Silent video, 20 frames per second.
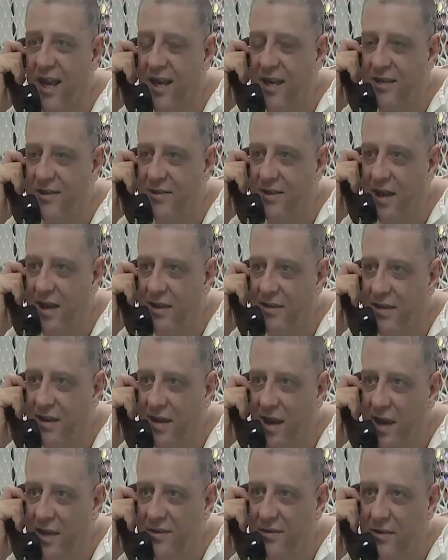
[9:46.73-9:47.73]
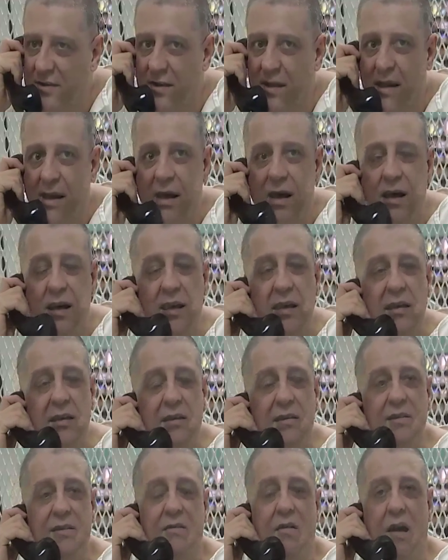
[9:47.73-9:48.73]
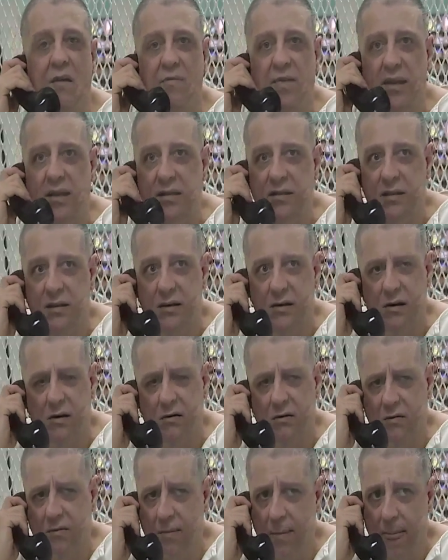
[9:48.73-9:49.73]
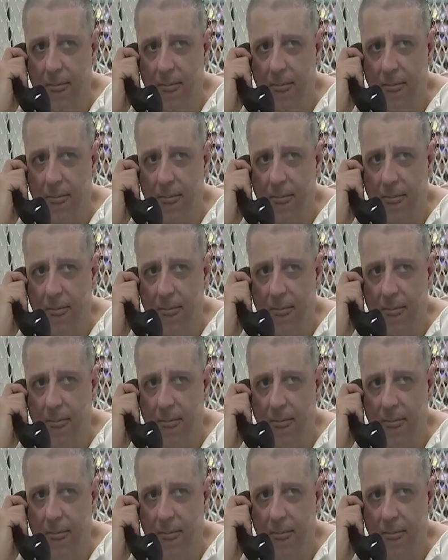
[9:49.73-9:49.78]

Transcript: any state in the nation. So, I mean,